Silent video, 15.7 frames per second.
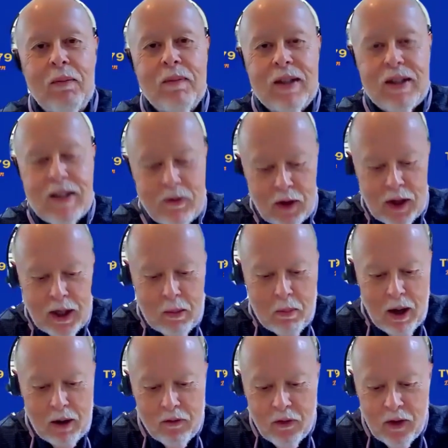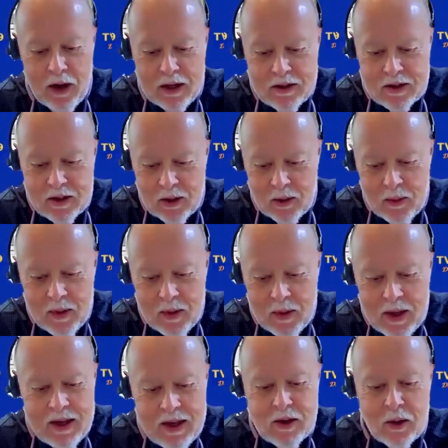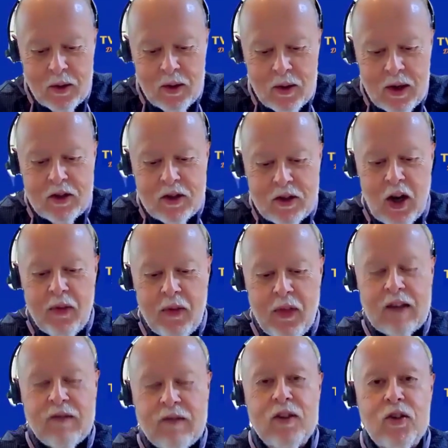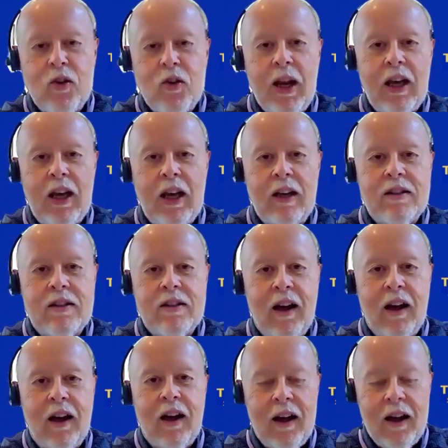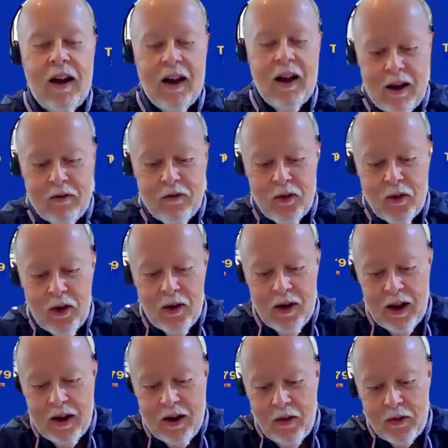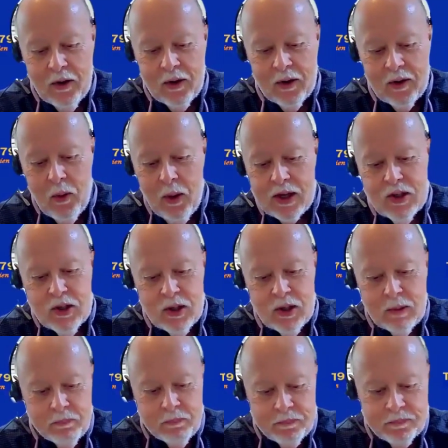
civil and among friends too. So, John, thanks for joining us again for another question.